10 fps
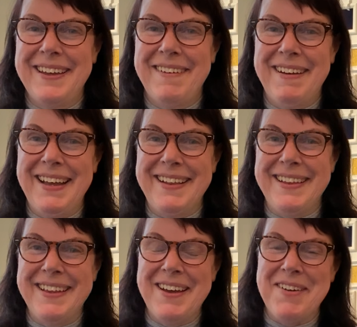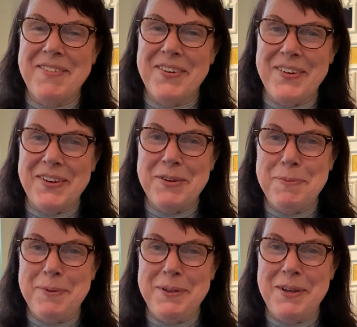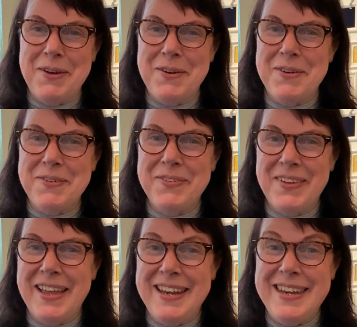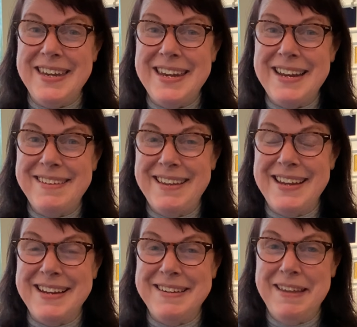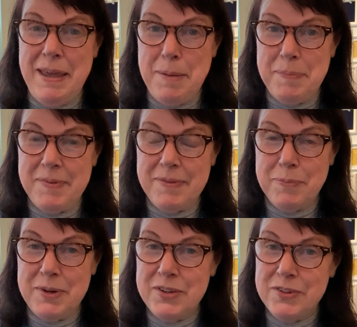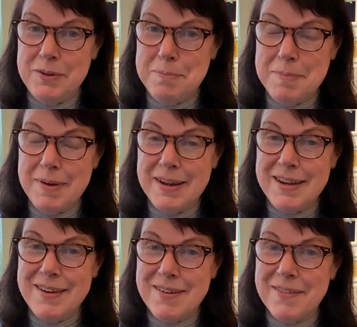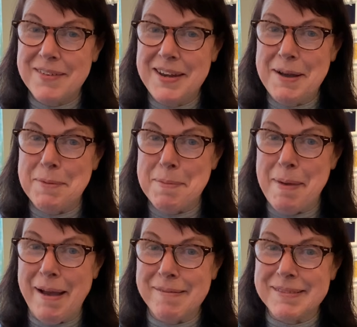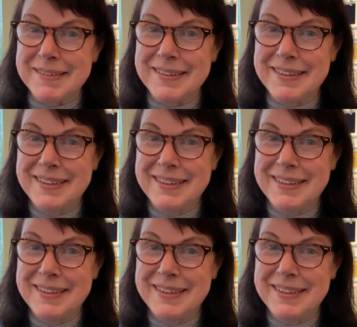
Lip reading: Well, I've got a couple of knitting tips which you might not know about.